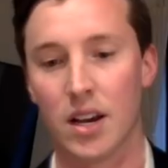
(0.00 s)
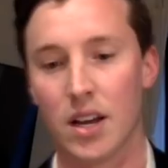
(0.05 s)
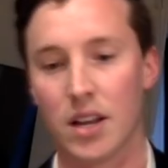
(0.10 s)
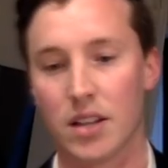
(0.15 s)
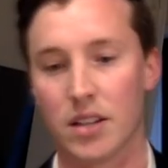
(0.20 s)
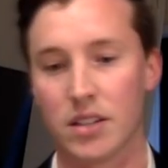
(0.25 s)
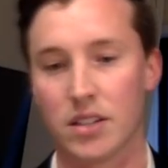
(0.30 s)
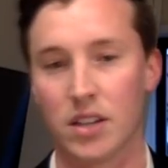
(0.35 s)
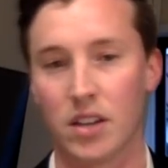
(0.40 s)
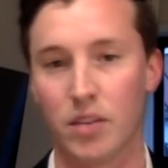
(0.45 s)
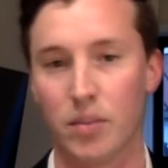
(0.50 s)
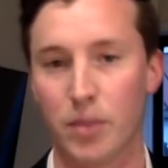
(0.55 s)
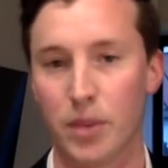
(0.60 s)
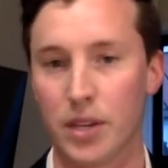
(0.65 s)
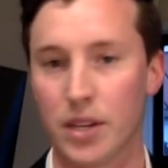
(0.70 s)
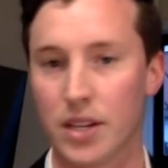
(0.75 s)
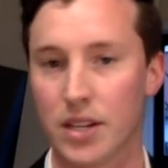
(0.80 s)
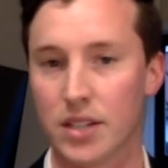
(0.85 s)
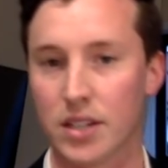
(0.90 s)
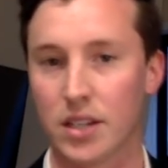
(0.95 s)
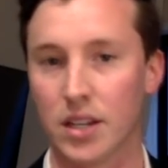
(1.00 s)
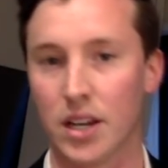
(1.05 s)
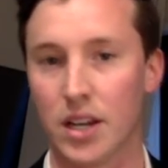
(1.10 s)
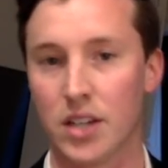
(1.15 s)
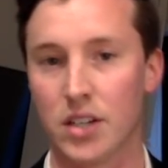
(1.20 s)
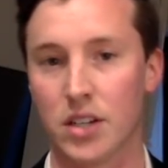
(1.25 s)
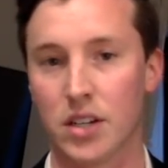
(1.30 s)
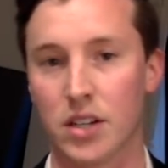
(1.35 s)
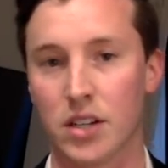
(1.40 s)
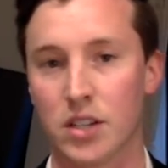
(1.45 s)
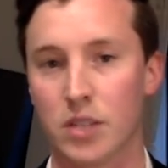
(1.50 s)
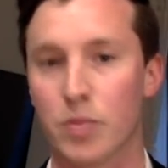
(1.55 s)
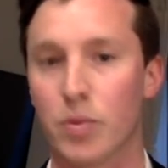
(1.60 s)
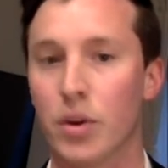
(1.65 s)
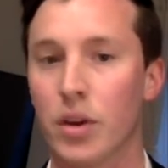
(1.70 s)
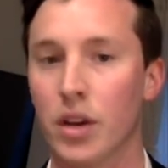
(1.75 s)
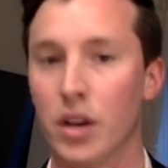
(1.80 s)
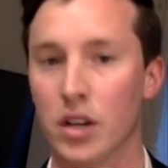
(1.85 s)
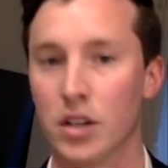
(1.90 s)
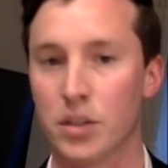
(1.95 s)
The CFP designation is
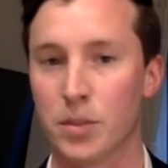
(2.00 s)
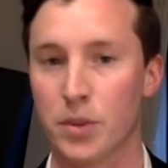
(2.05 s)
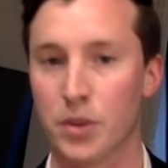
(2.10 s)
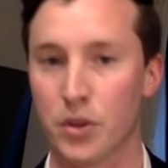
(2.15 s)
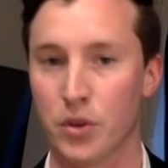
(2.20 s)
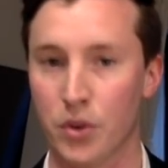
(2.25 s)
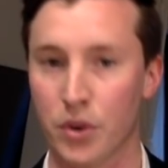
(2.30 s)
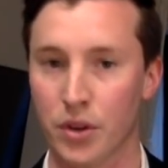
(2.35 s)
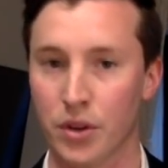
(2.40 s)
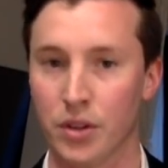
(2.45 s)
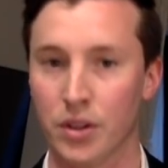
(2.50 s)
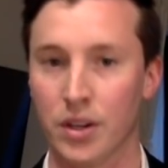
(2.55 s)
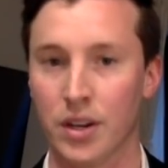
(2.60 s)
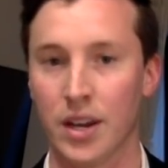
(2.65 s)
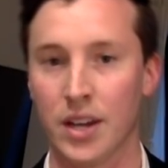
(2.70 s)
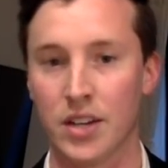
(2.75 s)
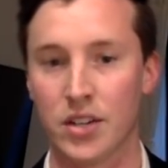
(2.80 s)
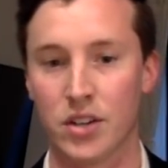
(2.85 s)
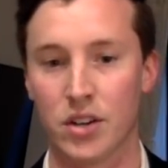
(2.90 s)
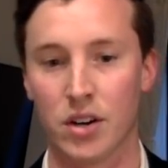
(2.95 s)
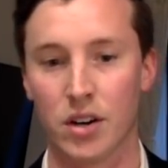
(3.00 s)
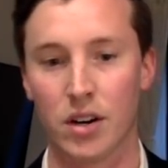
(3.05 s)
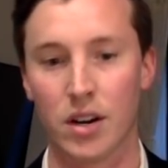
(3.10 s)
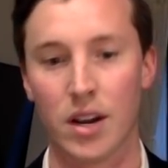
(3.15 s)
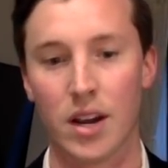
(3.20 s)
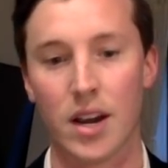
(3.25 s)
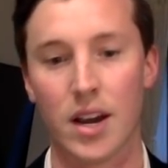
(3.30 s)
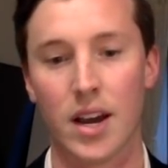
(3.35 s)
pretty entrepreneurial in nature,